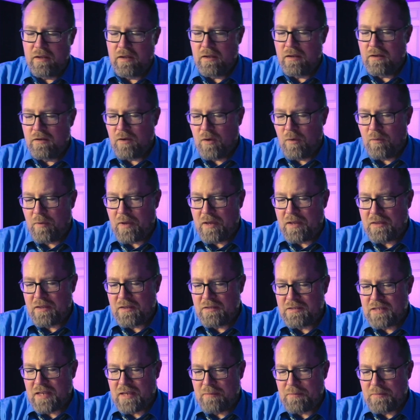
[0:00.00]
Don't make the
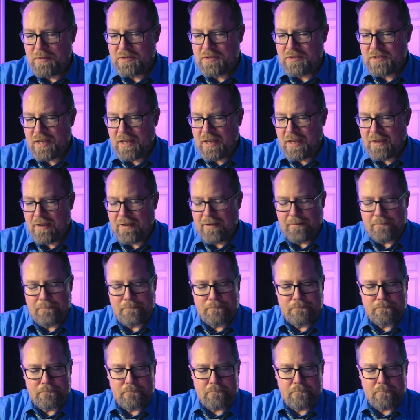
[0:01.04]
same mistake
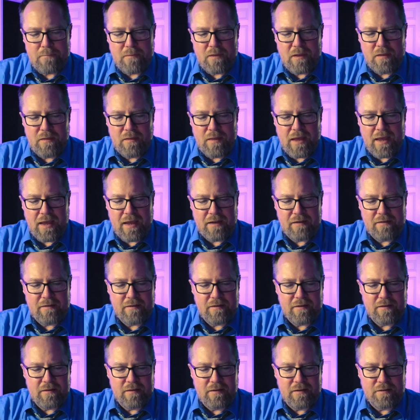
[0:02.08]
that
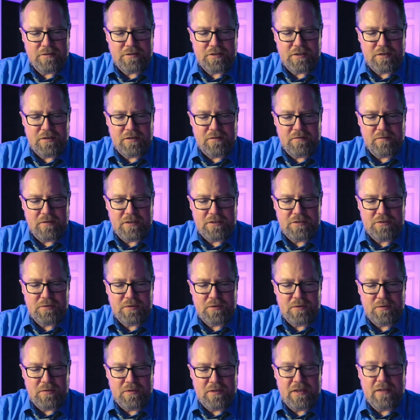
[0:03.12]
the children of
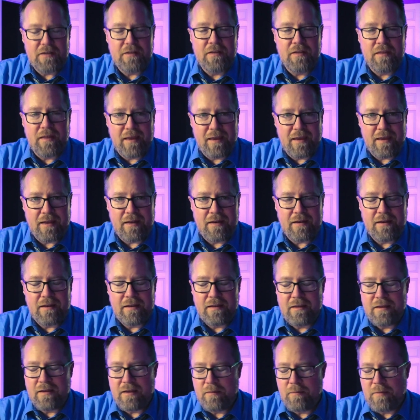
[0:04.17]
Israel did then
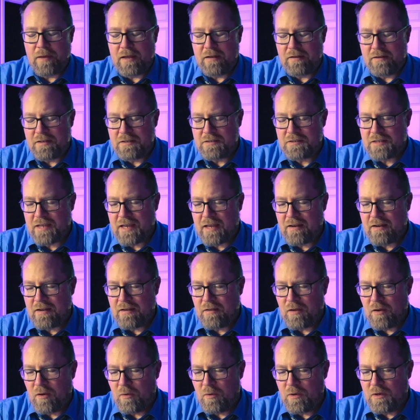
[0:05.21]
about discounting
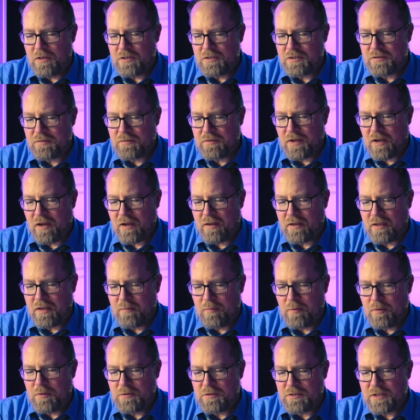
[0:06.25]
the holiness of God.
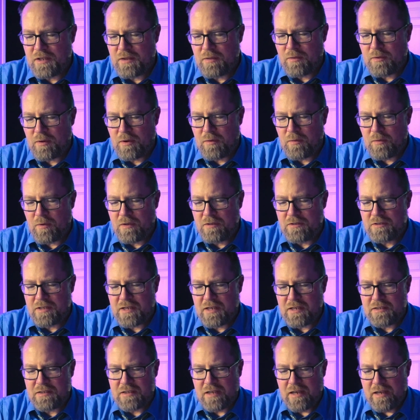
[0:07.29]
Hebrews 10:31
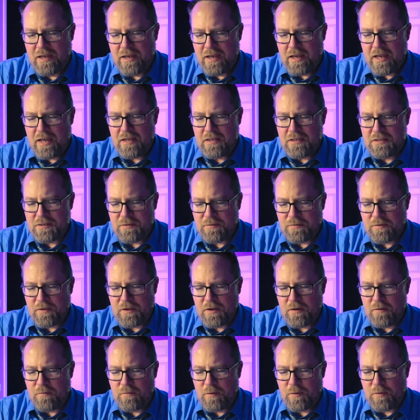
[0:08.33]
says, "It is a
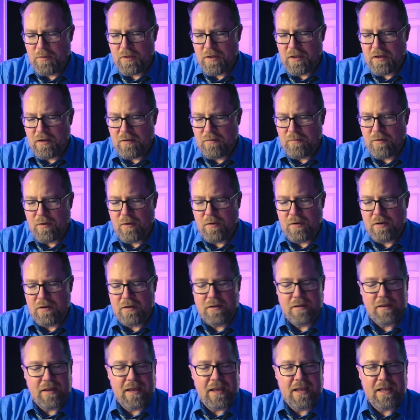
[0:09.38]
fearful thing to fall into
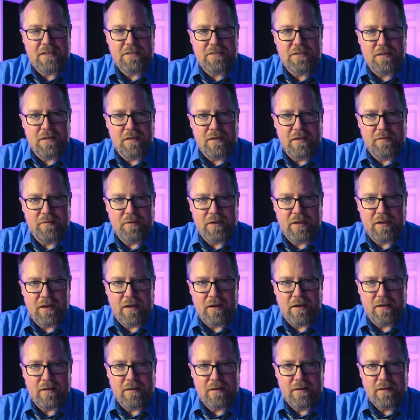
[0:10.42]
the hands of the living
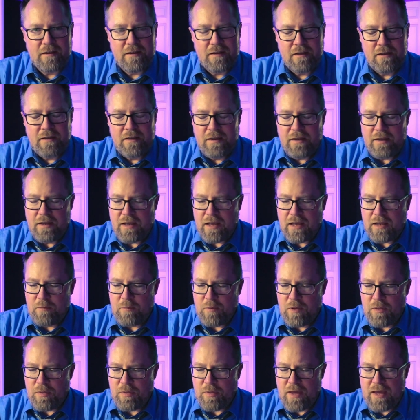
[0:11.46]
God." And
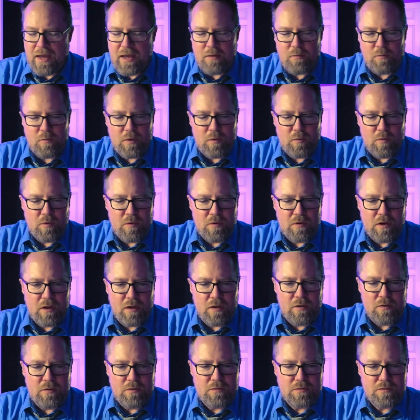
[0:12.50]
with that, we will
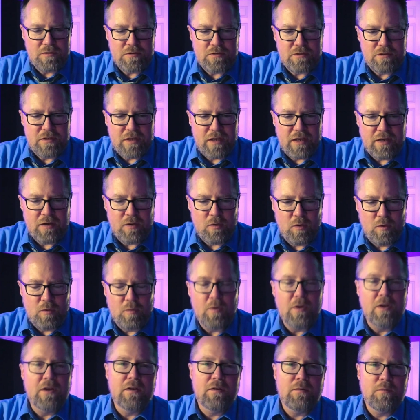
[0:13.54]
close, and Lord
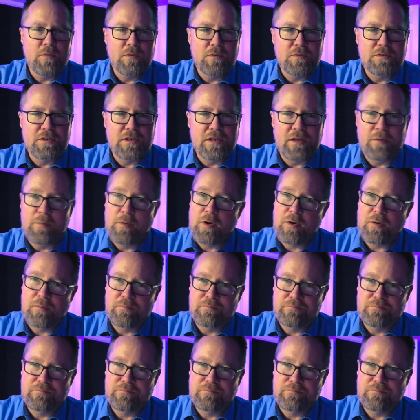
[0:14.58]
willing, we'll see you tomorrow.